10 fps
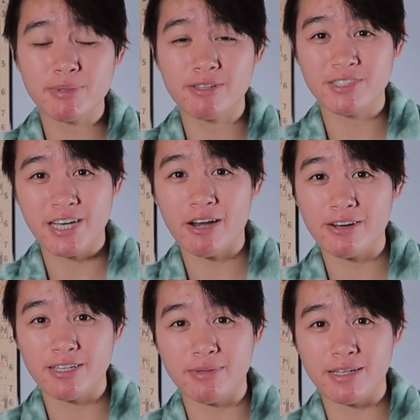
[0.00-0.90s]
of smell of
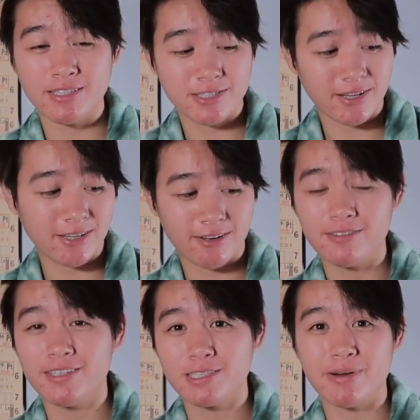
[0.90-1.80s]
cherry to me, so I
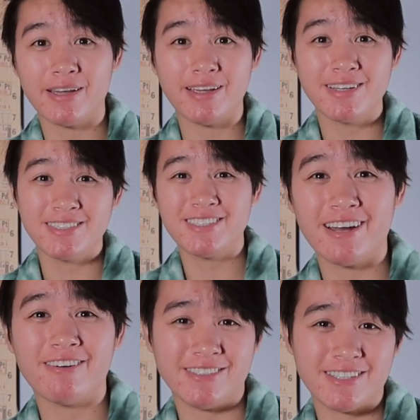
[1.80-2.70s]
call these my
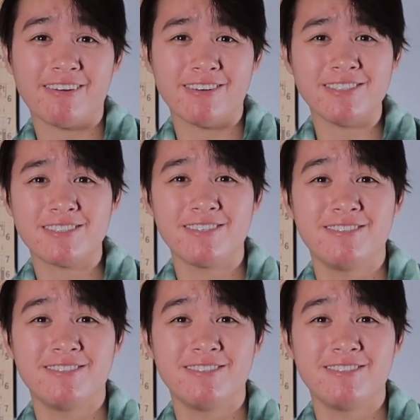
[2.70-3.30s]
cherry jerrys.